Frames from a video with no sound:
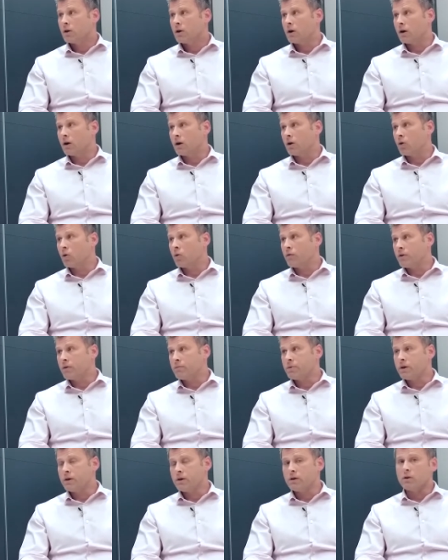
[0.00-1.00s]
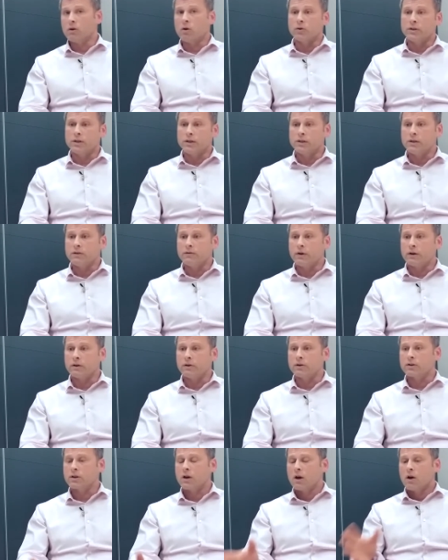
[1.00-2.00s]
OVP, OTT
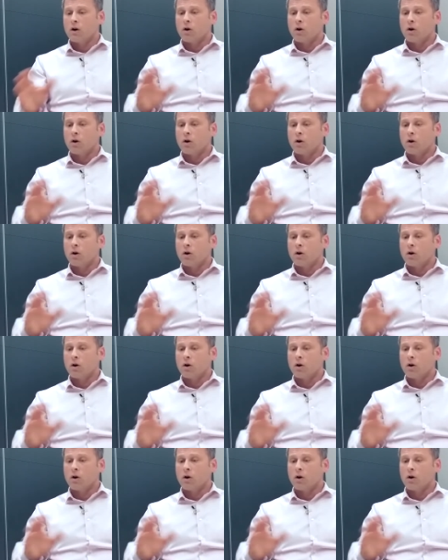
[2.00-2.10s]
vendors,